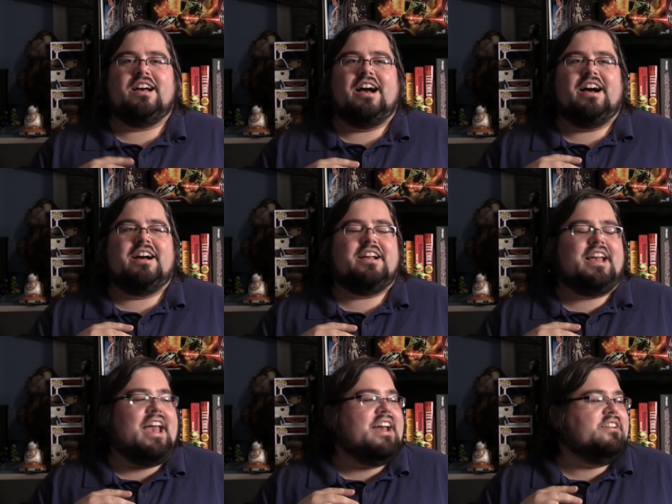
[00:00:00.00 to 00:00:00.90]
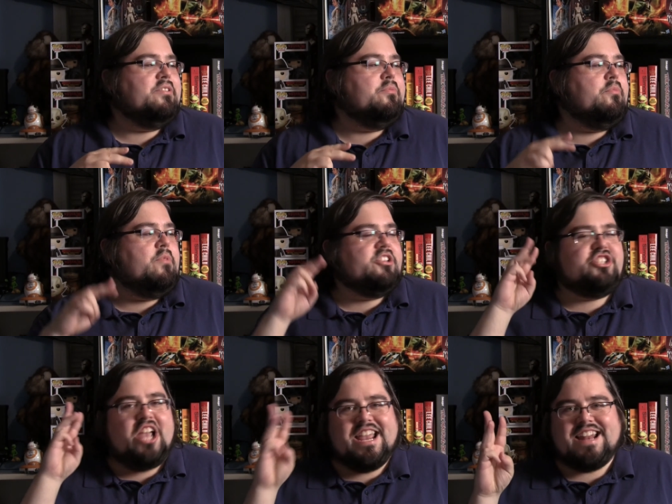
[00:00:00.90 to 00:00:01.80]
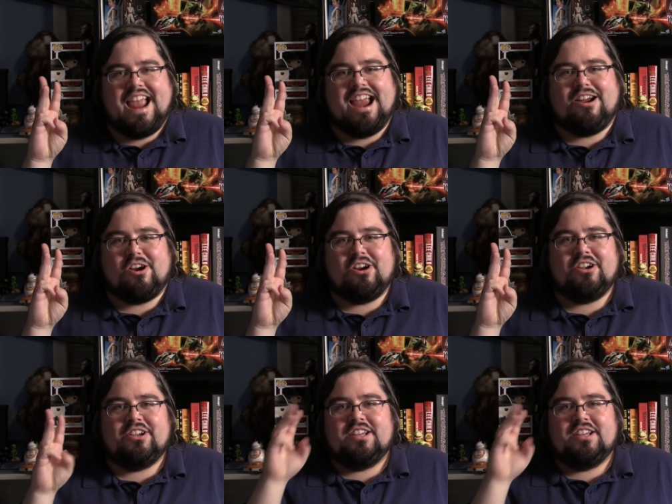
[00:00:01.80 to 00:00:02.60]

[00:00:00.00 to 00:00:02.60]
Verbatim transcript: uh, and Jane Eyre.